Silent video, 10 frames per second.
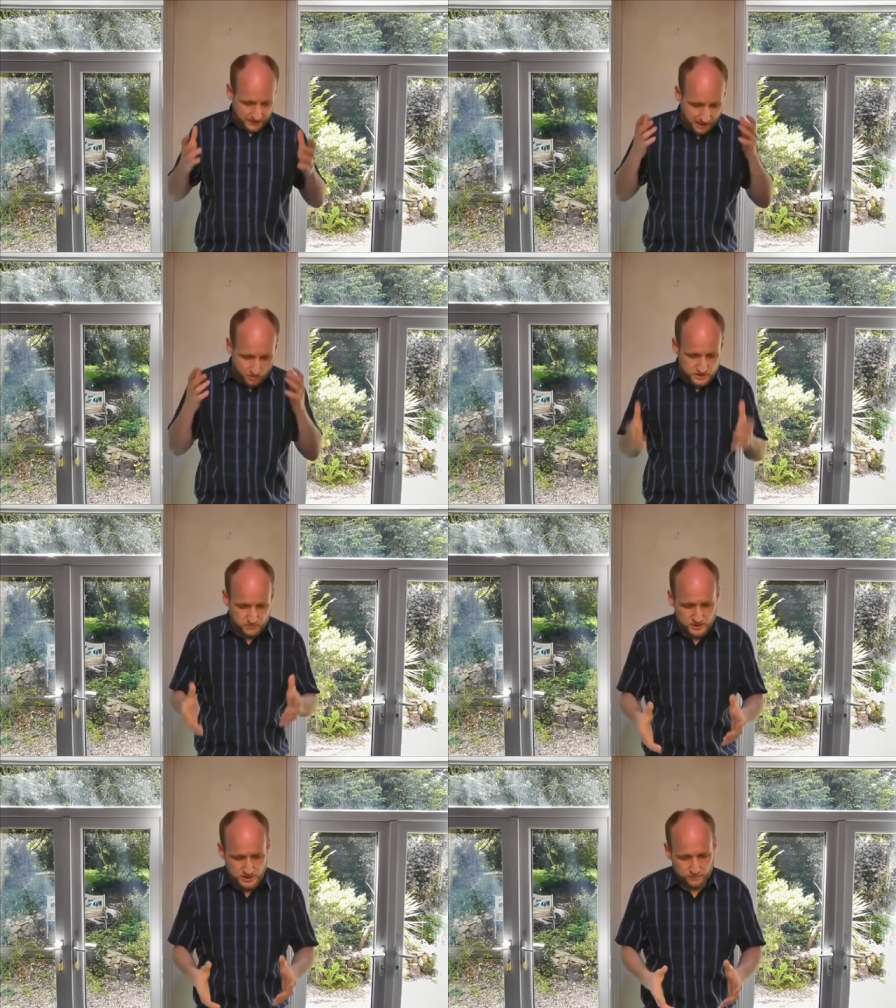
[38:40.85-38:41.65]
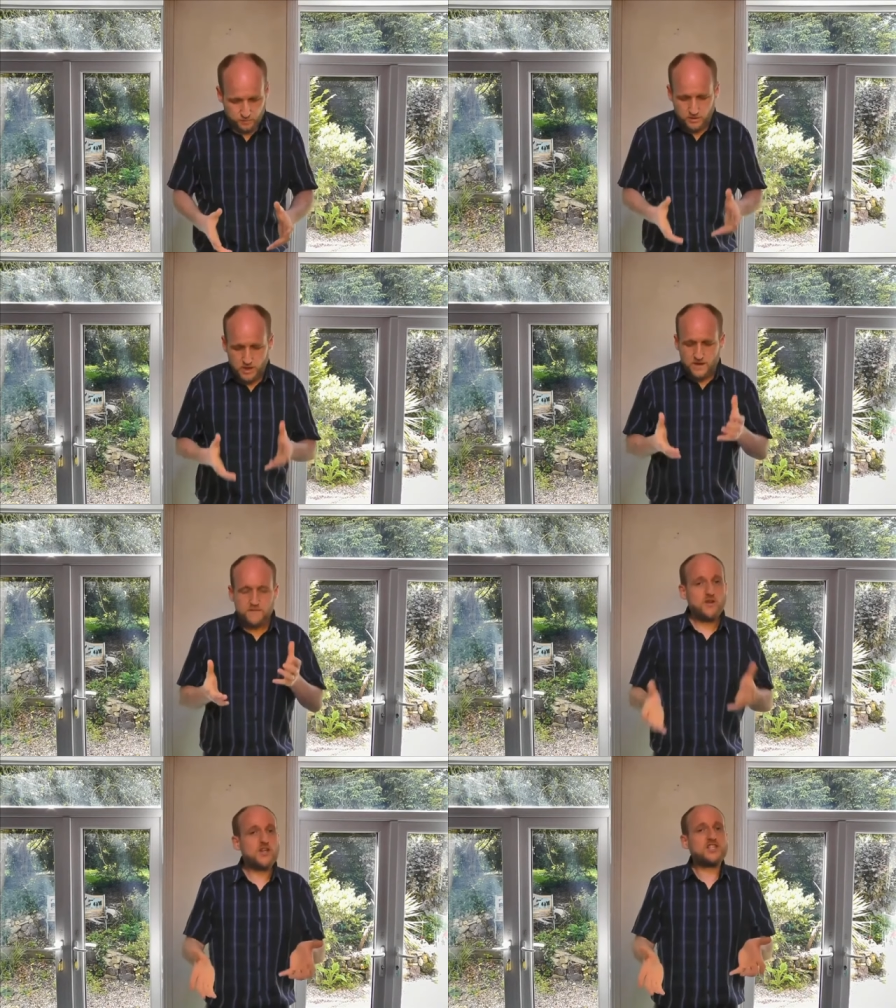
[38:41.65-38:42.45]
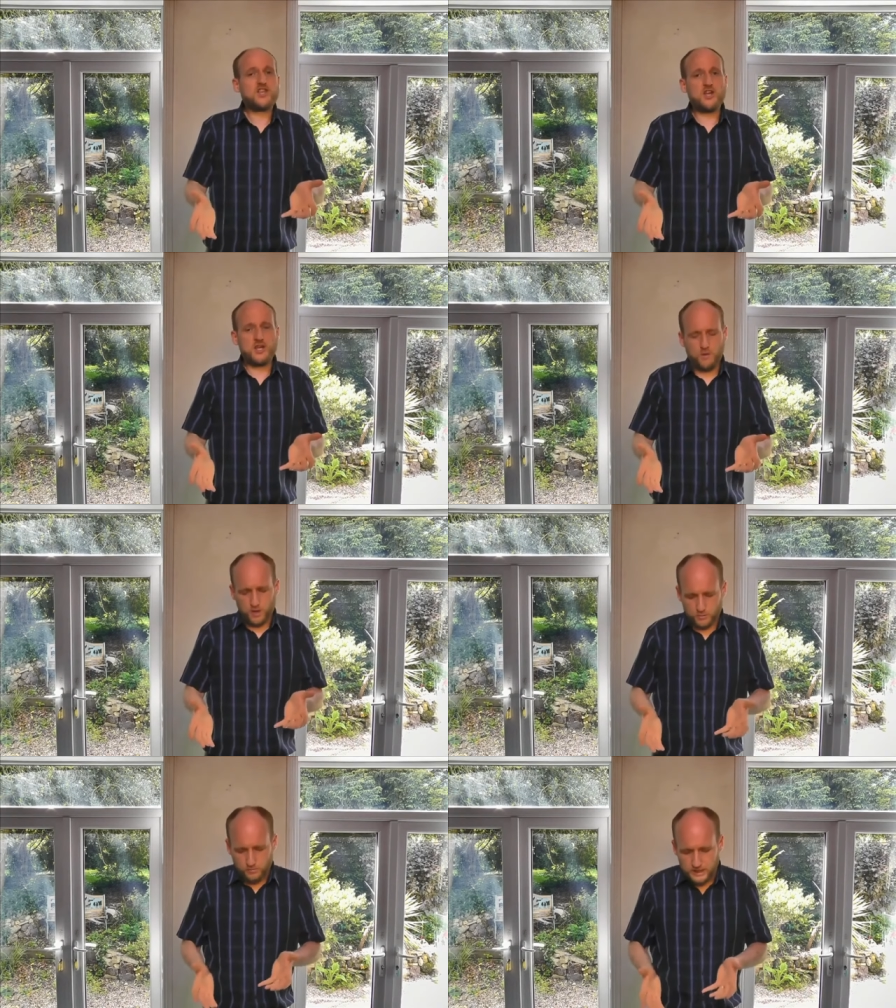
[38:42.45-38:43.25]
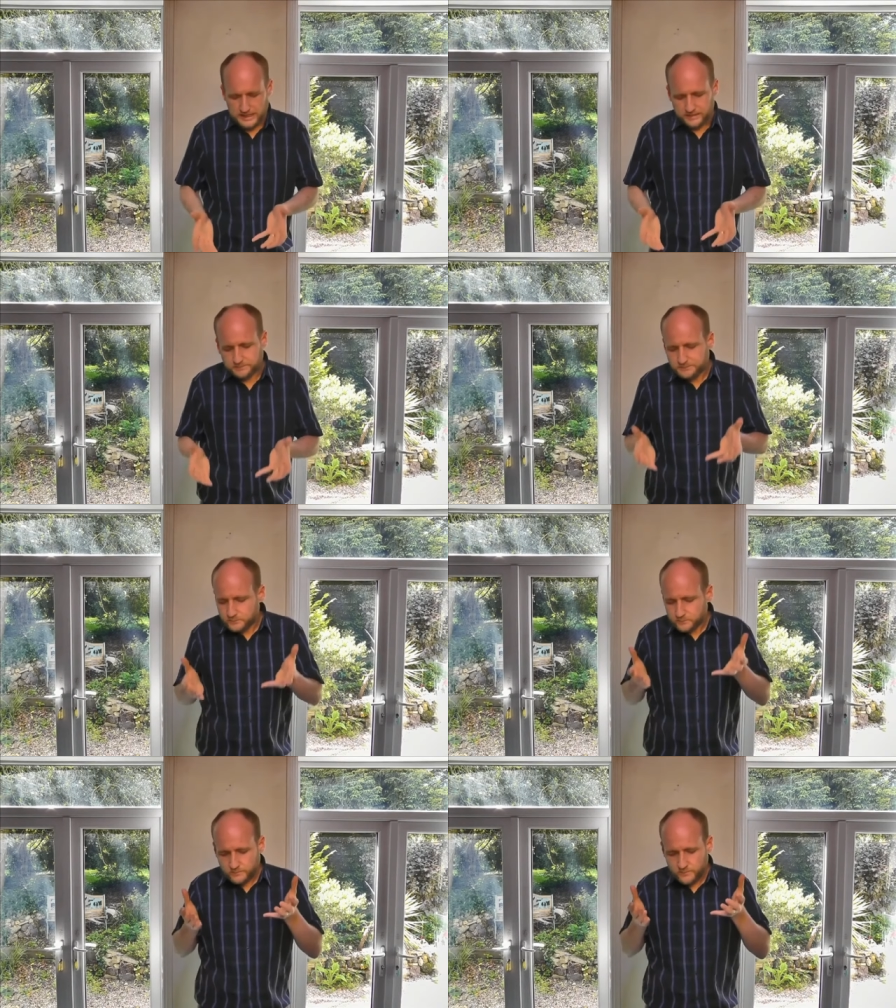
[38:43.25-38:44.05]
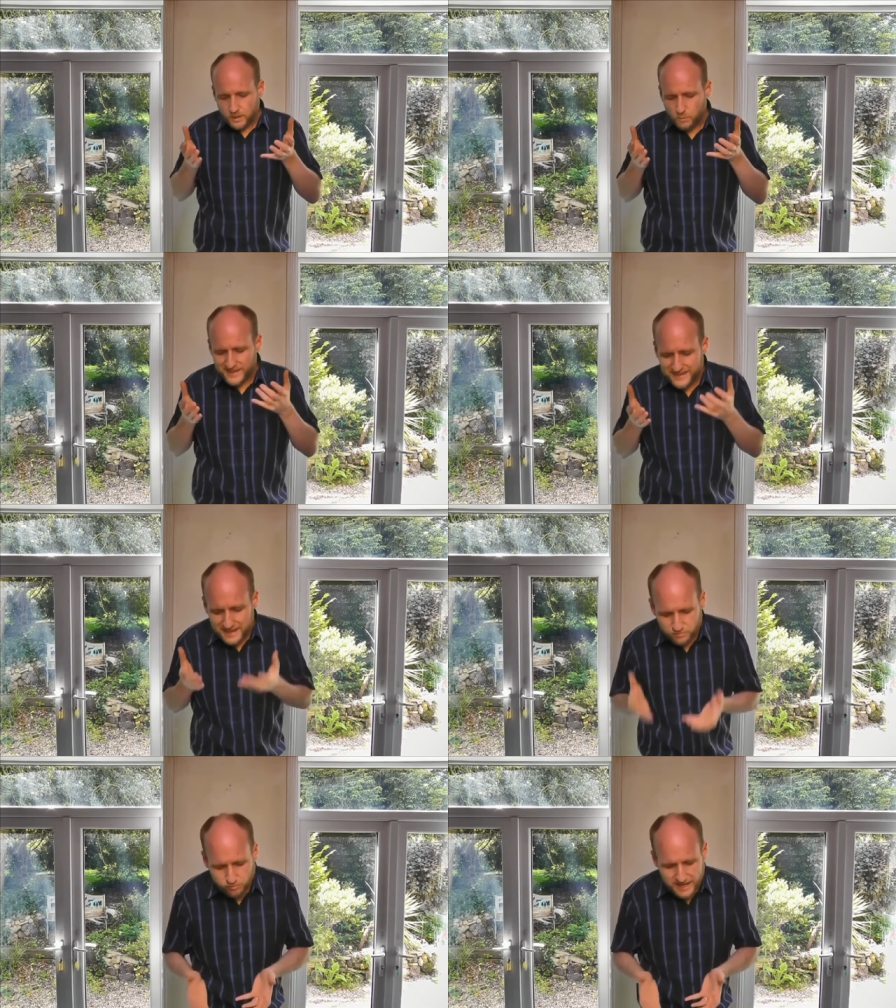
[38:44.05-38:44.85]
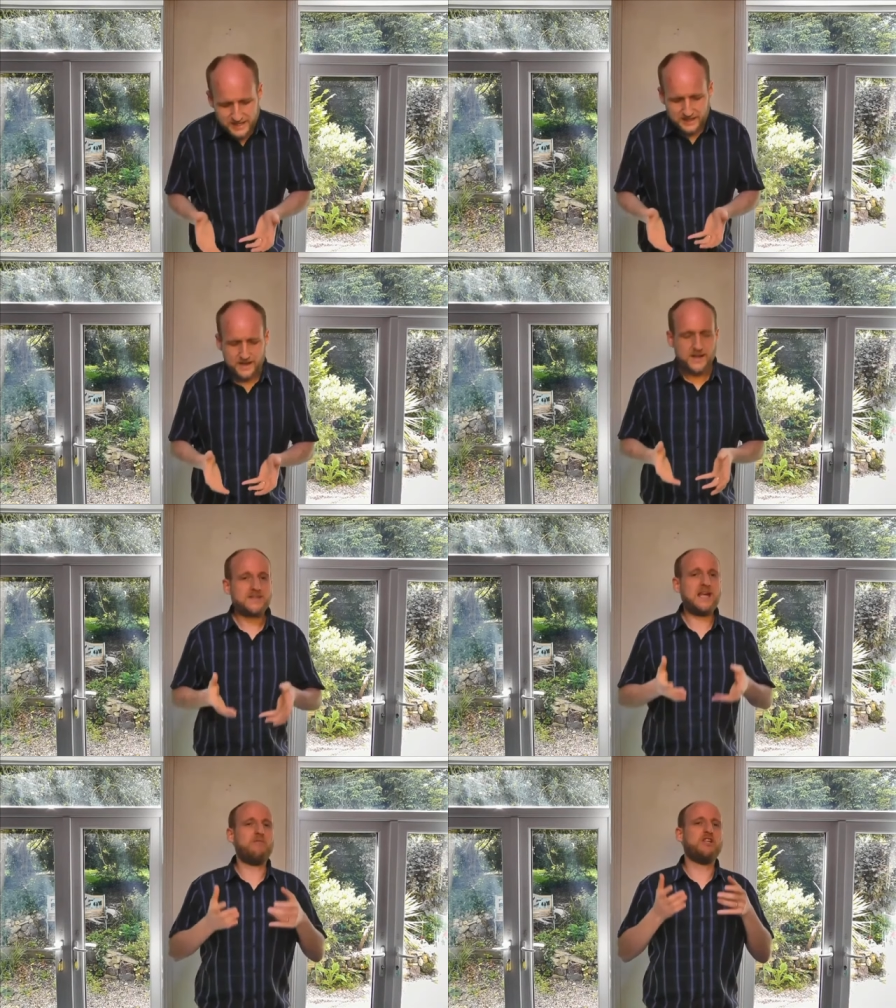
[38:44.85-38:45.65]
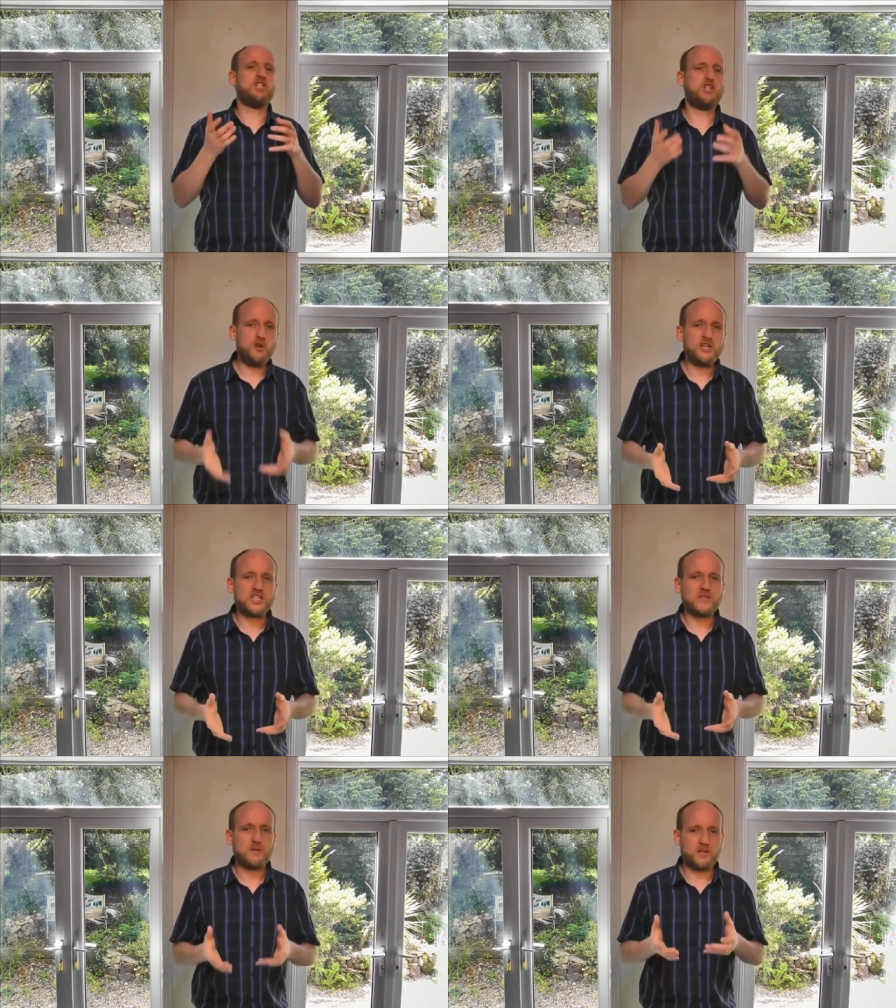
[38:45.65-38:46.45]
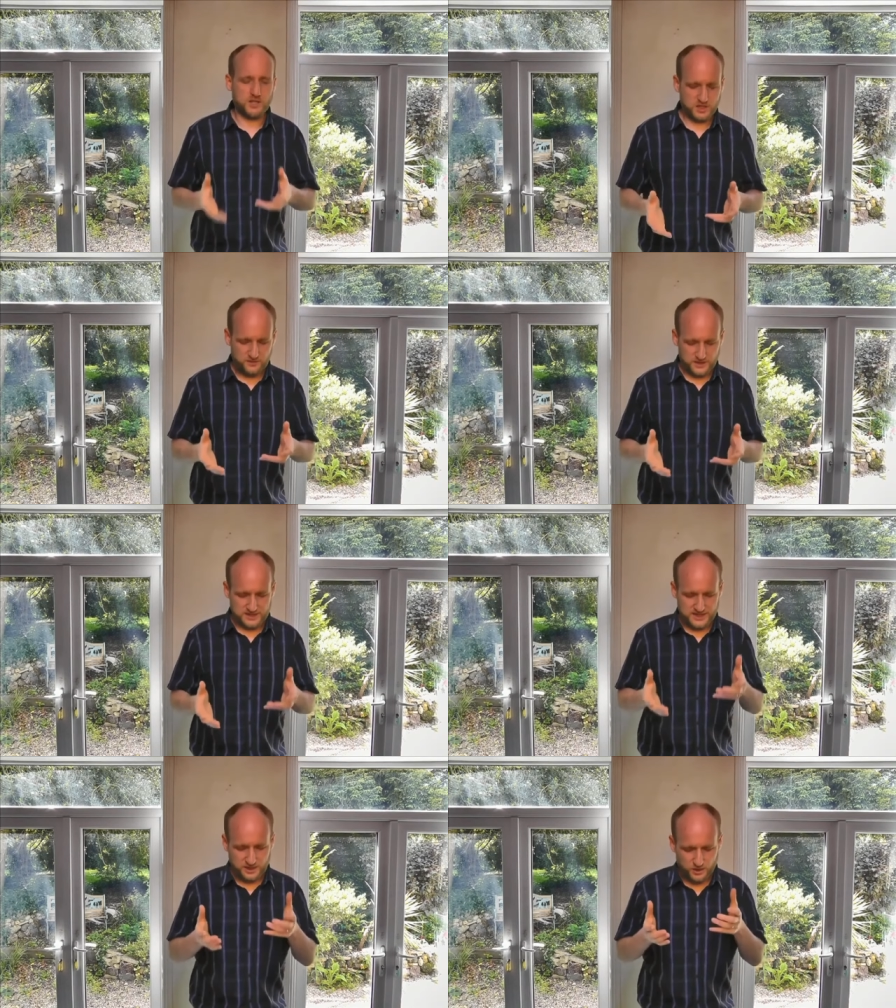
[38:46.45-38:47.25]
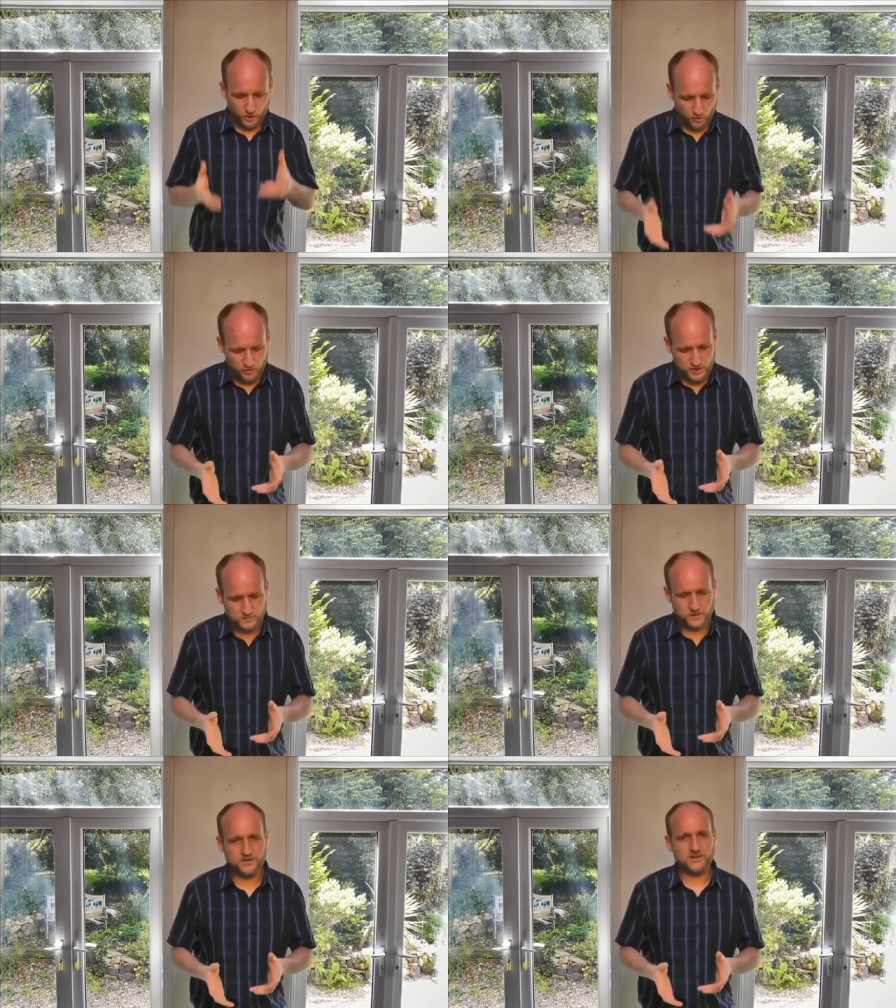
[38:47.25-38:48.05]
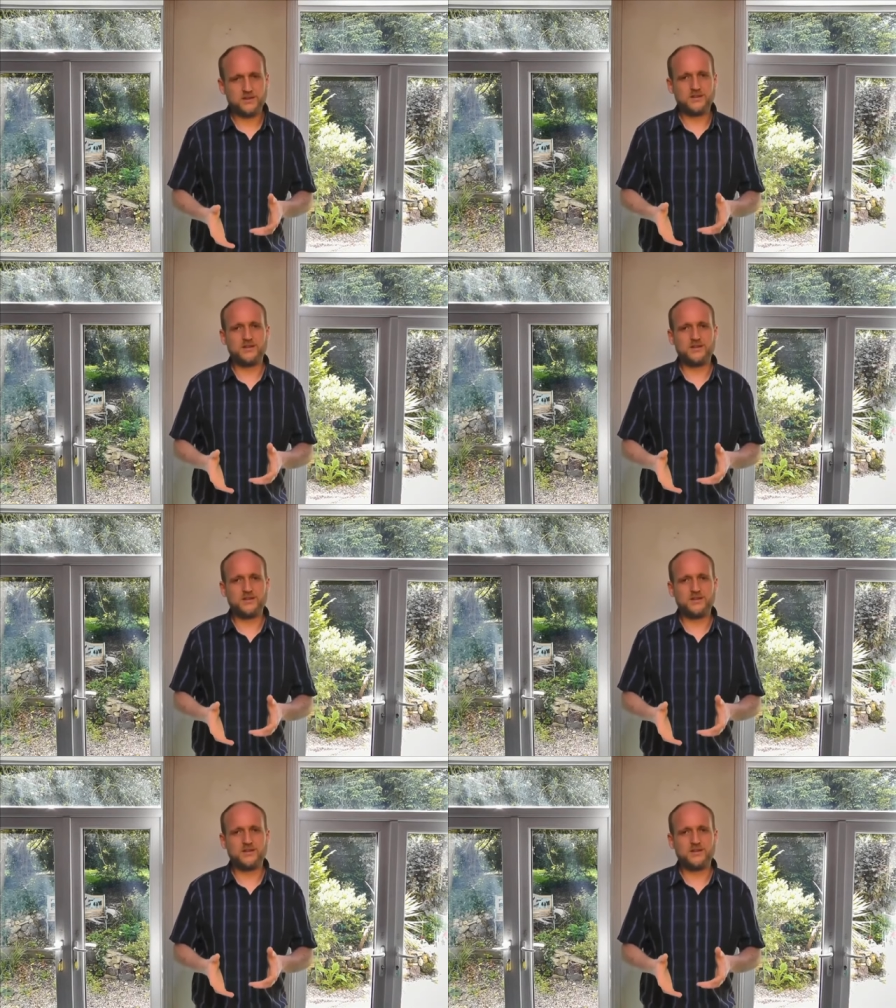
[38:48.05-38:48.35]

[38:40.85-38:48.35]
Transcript: How was it received? Well, verse 31, we read, When they had read it, they rejoiced because of its encouragement.